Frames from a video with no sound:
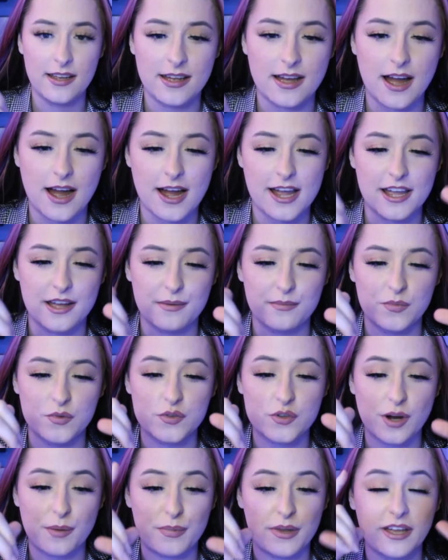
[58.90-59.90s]
I am
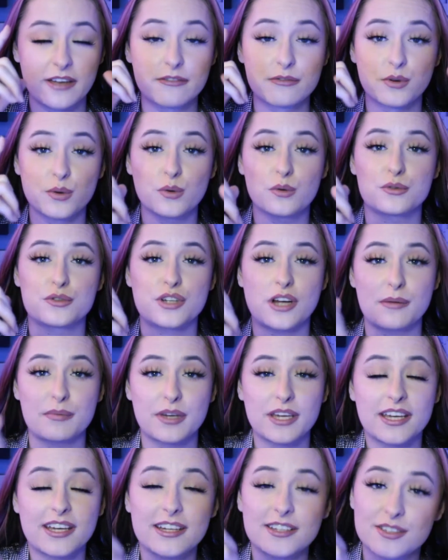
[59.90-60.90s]
dropping a vocal chop
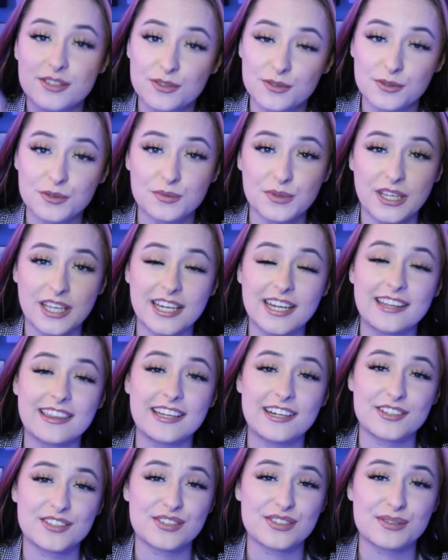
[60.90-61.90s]
kit as soon as we hit
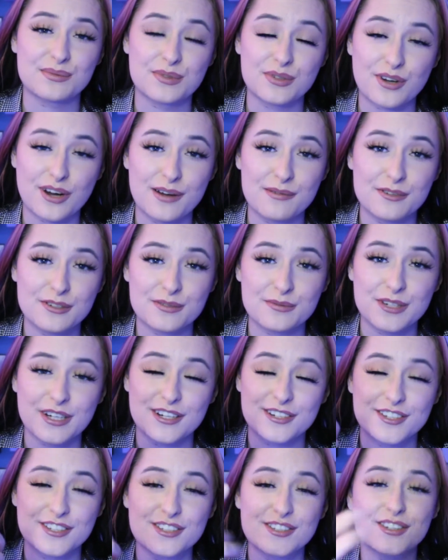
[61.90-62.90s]
1,000 subscribers. We
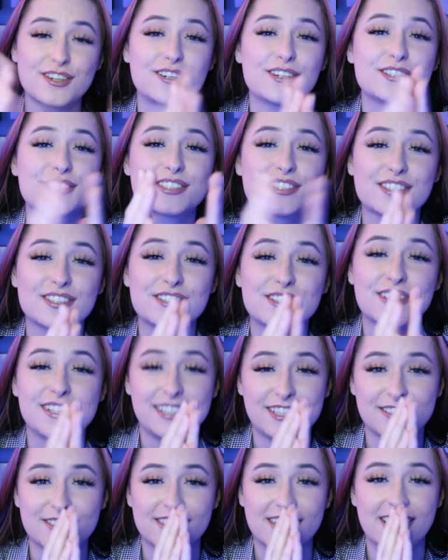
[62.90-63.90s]
are so
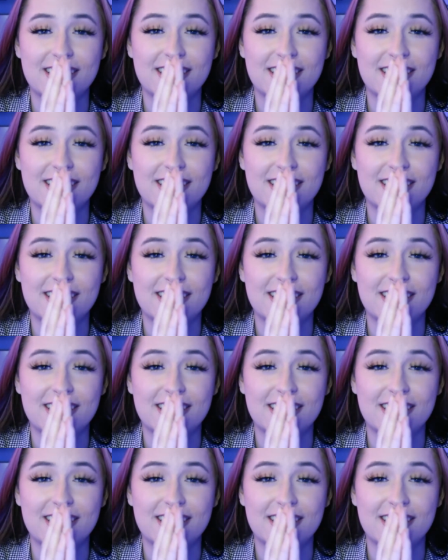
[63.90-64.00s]
close, guys.